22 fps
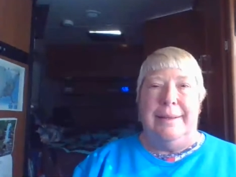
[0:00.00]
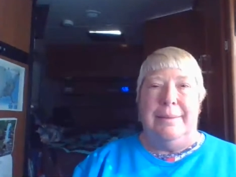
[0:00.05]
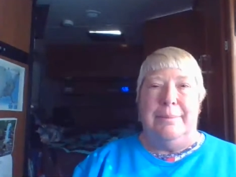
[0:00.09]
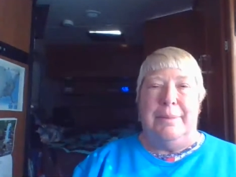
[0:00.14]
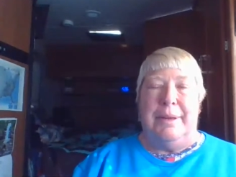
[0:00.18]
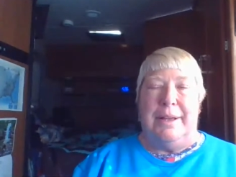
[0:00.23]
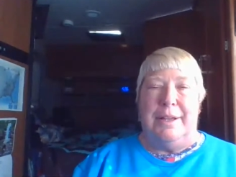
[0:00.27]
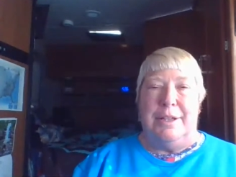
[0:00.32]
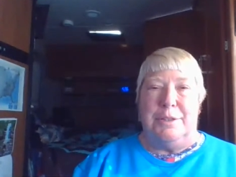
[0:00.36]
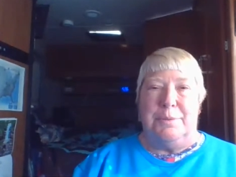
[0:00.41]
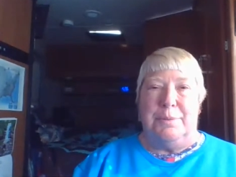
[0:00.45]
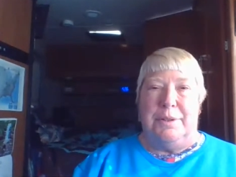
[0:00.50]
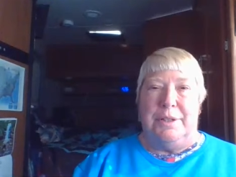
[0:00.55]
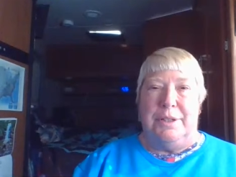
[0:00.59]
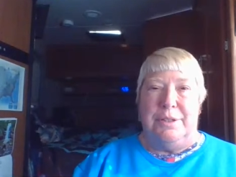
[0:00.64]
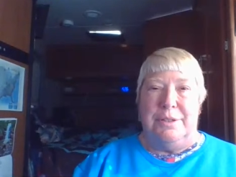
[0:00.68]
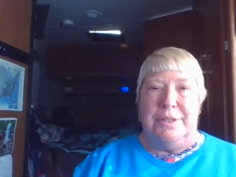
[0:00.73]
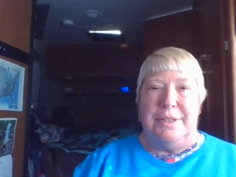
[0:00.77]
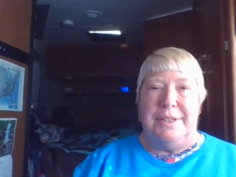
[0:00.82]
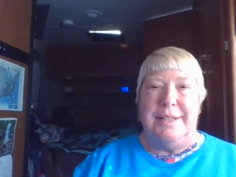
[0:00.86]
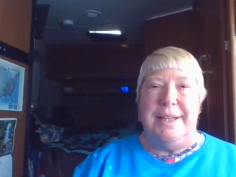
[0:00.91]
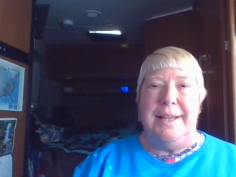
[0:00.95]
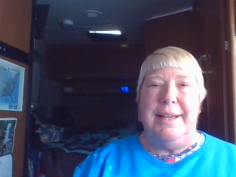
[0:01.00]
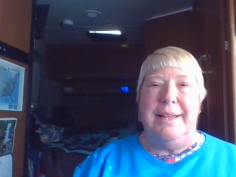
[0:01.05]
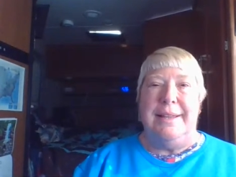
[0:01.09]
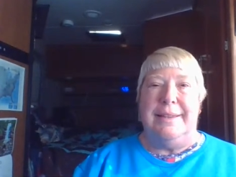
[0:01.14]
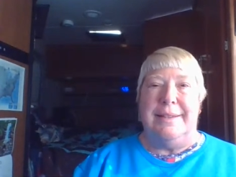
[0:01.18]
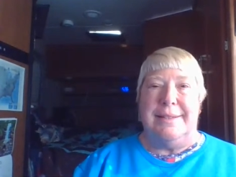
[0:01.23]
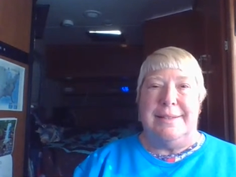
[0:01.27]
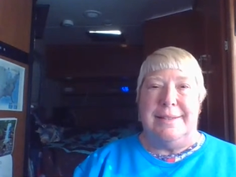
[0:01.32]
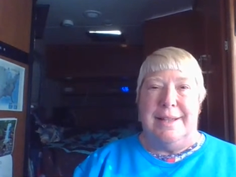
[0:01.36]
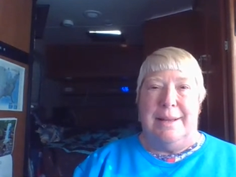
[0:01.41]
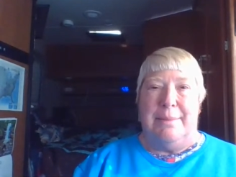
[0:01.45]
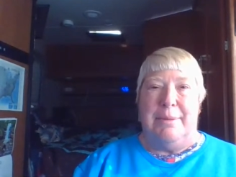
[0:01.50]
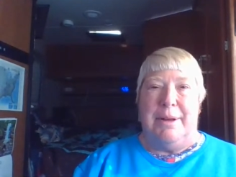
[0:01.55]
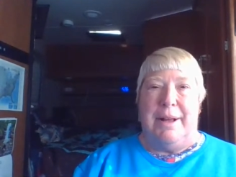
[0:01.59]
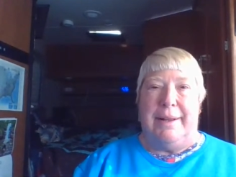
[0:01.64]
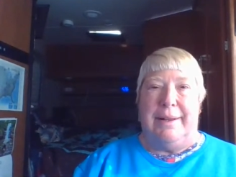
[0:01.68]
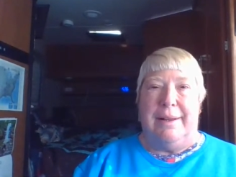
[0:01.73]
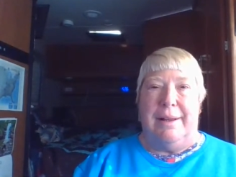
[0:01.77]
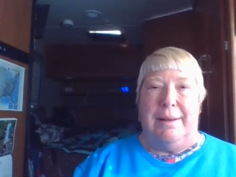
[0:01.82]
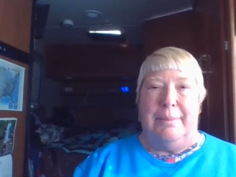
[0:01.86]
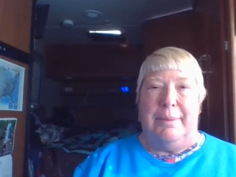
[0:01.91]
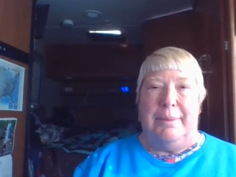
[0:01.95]
Because when you see the semi
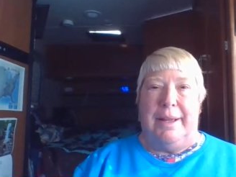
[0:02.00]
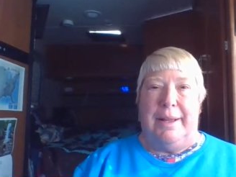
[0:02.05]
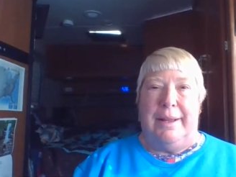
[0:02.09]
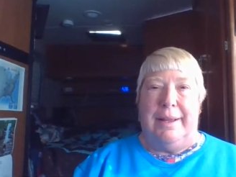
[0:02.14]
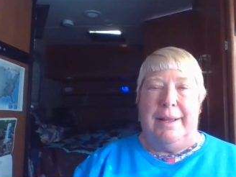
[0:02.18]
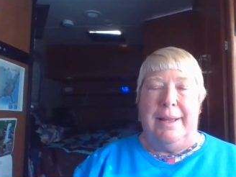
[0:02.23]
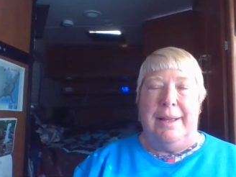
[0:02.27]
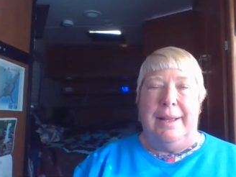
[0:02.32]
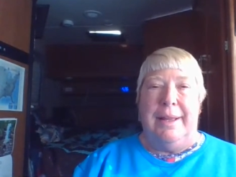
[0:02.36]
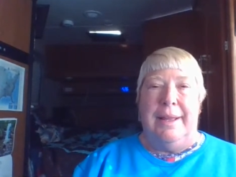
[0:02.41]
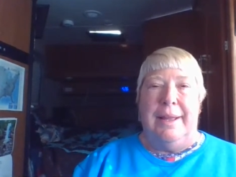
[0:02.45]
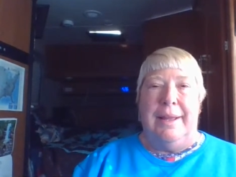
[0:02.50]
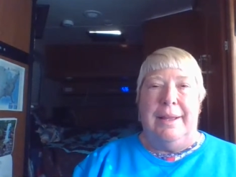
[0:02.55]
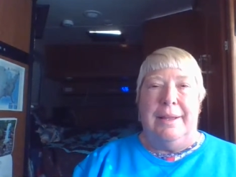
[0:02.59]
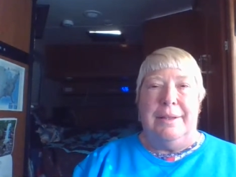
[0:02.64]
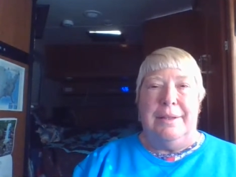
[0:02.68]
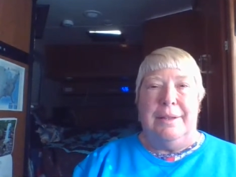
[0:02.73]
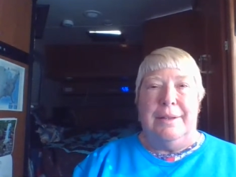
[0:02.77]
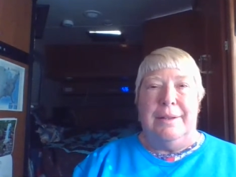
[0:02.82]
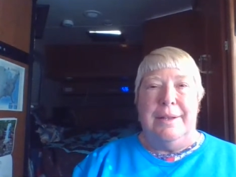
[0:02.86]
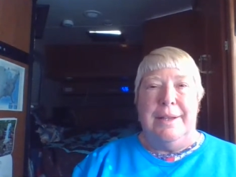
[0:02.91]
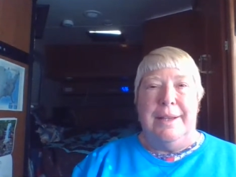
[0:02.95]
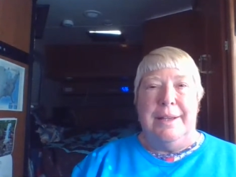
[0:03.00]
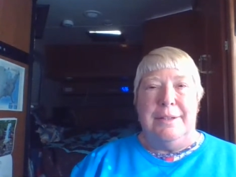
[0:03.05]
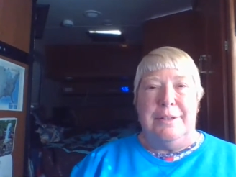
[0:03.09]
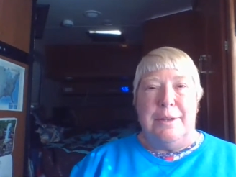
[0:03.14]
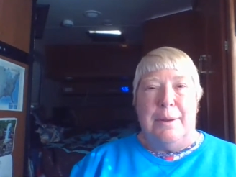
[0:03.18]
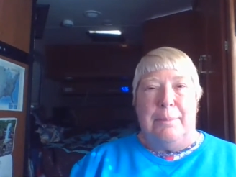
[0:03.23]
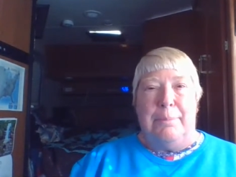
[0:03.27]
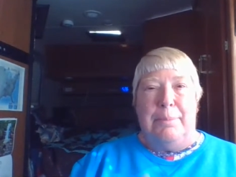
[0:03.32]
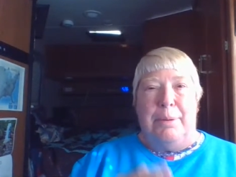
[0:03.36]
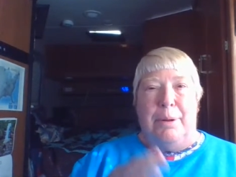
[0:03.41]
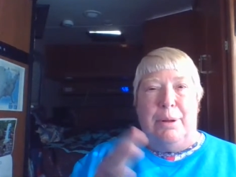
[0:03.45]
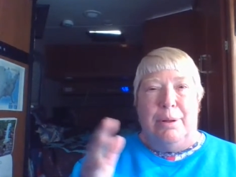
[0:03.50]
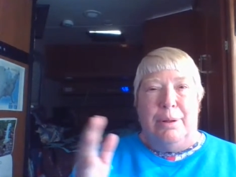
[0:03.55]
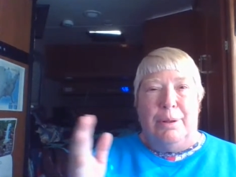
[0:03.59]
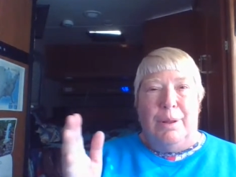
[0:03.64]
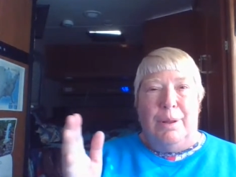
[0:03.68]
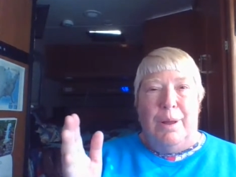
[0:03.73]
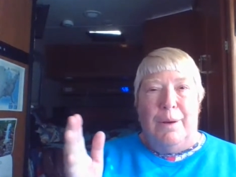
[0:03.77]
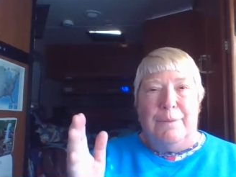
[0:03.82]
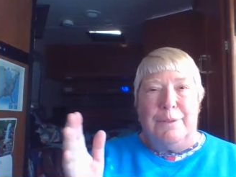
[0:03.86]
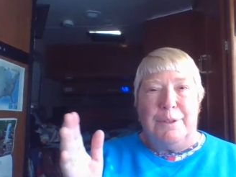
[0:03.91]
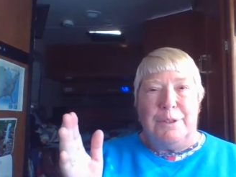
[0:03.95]
coming, you need to pull
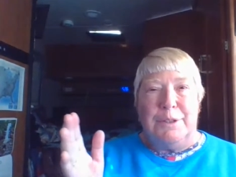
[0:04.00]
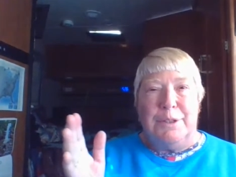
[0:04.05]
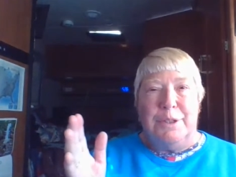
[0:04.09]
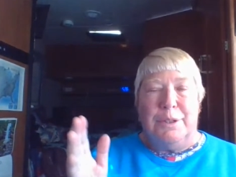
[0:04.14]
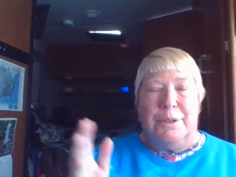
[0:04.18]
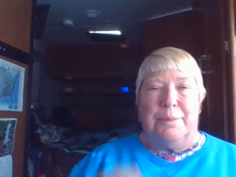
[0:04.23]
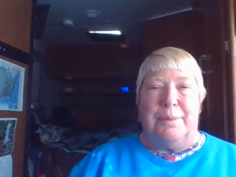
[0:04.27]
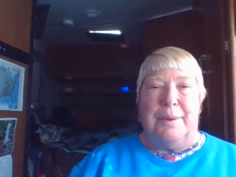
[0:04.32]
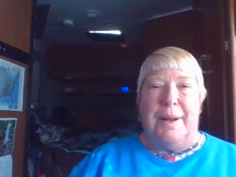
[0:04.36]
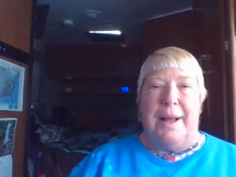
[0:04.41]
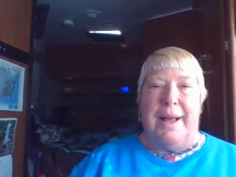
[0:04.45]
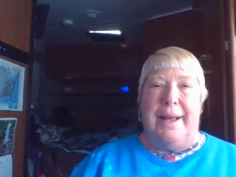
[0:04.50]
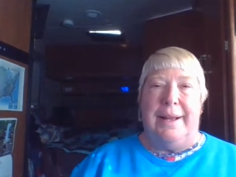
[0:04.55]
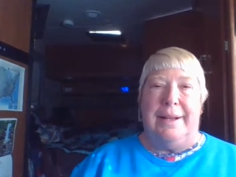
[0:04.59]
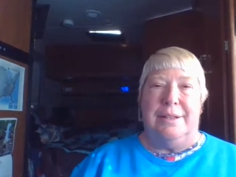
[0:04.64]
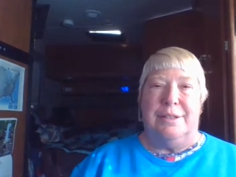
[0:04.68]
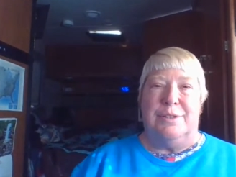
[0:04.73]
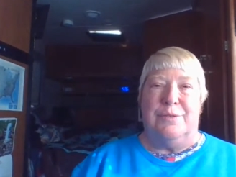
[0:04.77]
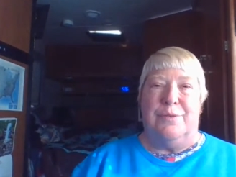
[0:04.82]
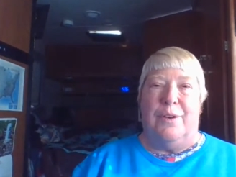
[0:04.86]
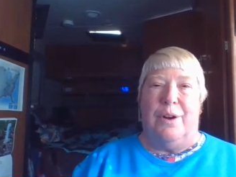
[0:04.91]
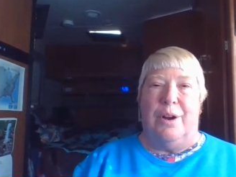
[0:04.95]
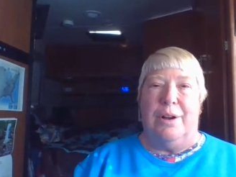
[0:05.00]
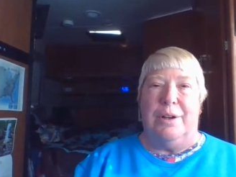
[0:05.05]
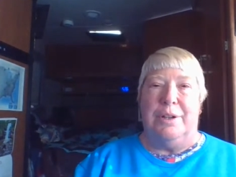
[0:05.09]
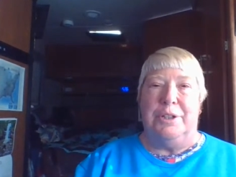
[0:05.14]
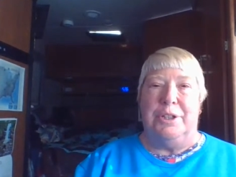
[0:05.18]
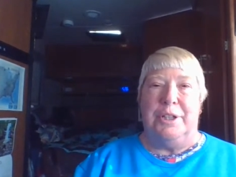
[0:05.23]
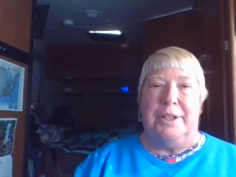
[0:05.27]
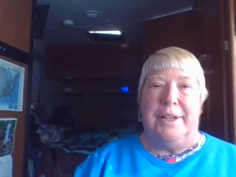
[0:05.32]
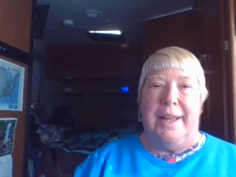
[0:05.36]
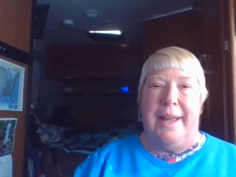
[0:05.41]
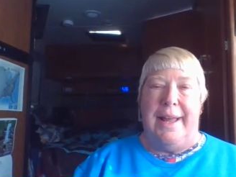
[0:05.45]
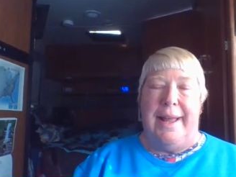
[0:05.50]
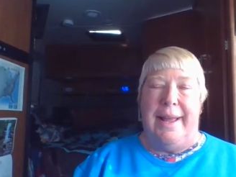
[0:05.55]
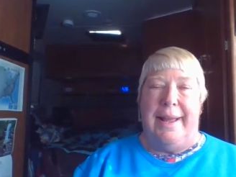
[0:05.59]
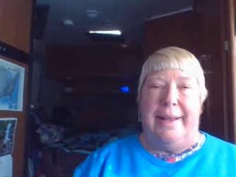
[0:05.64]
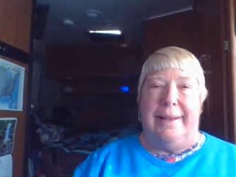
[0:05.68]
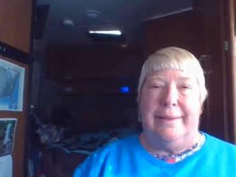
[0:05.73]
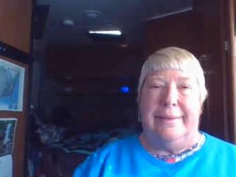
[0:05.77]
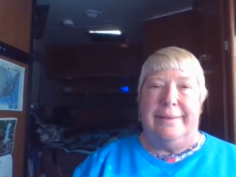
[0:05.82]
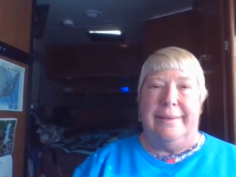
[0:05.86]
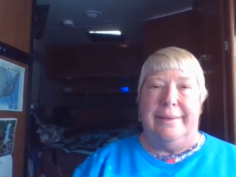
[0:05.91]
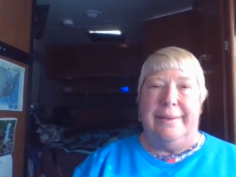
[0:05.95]
over to the right as far as you
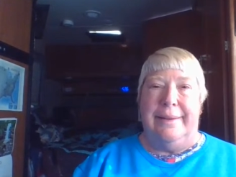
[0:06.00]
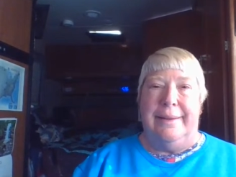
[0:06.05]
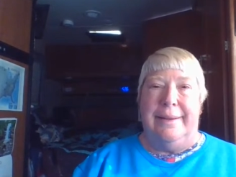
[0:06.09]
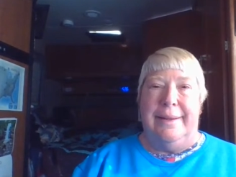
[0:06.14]
can,